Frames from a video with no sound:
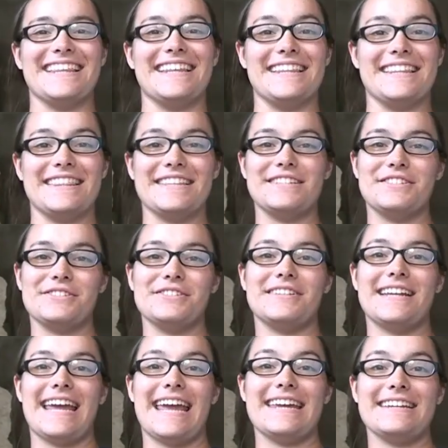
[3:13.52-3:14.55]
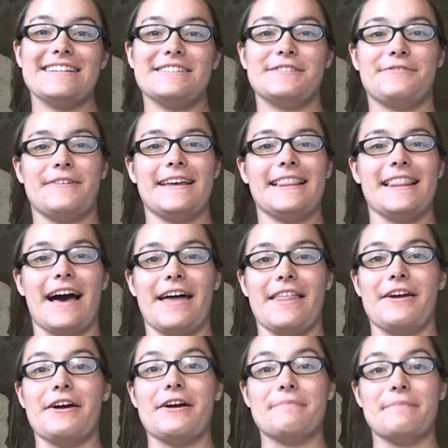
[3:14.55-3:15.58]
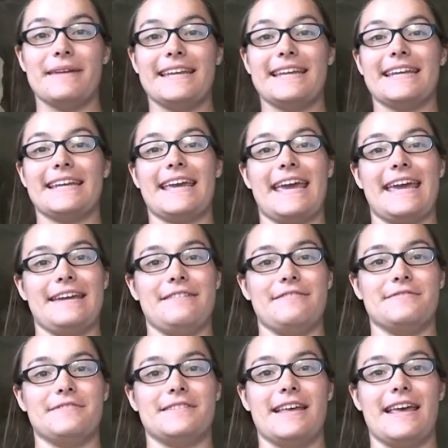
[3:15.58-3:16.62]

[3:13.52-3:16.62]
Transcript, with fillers: In the Judean Shephelah there are many caves,